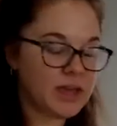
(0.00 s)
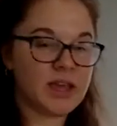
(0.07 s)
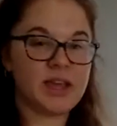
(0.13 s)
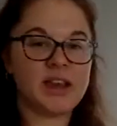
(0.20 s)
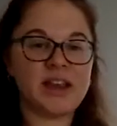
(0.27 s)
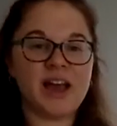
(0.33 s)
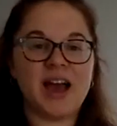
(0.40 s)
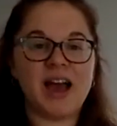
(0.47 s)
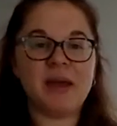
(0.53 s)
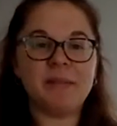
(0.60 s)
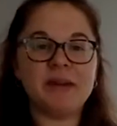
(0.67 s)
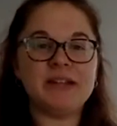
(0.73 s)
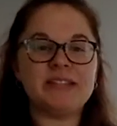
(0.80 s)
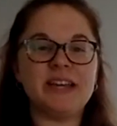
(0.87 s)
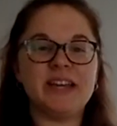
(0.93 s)
And I'm
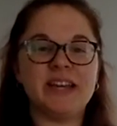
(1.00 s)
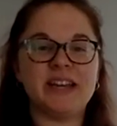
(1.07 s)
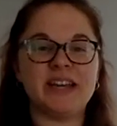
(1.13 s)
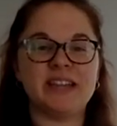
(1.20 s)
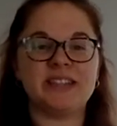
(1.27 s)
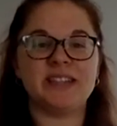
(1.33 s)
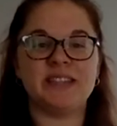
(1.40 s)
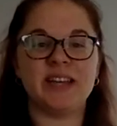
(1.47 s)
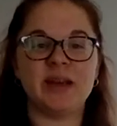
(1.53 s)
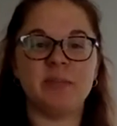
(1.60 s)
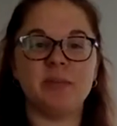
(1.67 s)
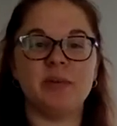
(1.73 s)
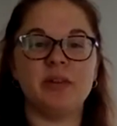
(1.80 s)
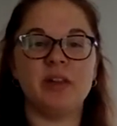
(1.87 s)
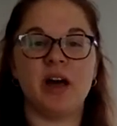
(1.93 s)
going to take a
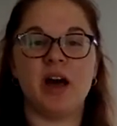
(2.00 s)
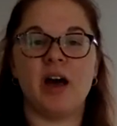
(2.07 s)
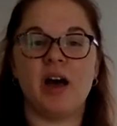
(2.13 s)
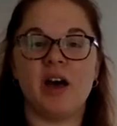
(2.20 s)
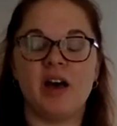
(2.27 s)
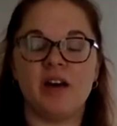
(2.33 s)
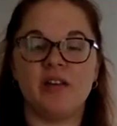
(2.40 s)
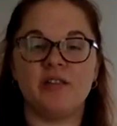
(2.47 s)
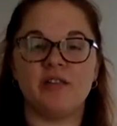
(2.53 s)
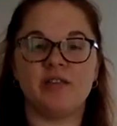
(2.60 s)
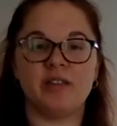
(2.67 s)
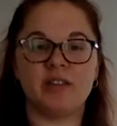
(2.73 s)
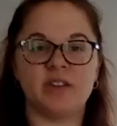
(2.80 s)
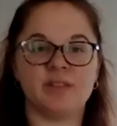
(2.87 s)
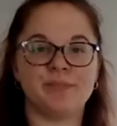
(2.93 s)
sample of
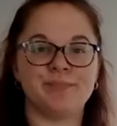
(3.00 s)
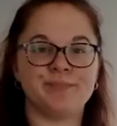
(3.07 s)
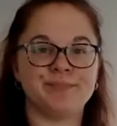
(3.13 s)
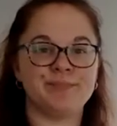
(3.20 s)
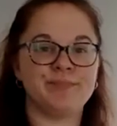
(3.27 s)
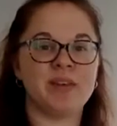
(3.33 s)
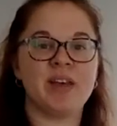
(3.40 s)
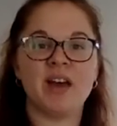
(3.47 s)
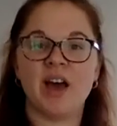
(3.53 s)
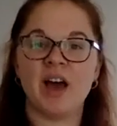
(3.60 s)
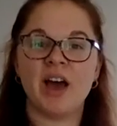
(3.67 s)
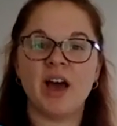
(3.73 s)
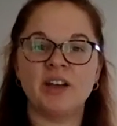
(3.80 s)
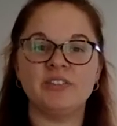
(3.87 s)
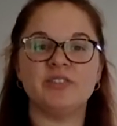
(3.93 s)

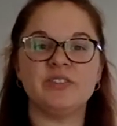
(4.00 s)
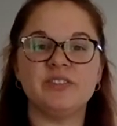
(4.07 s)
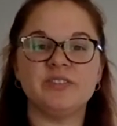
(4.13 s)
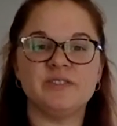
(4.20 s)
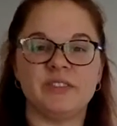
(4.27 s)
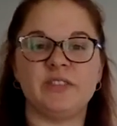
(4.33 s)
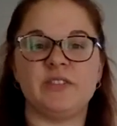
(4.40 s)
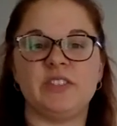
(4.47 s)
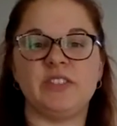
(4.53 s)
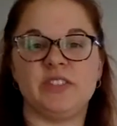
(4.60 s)
150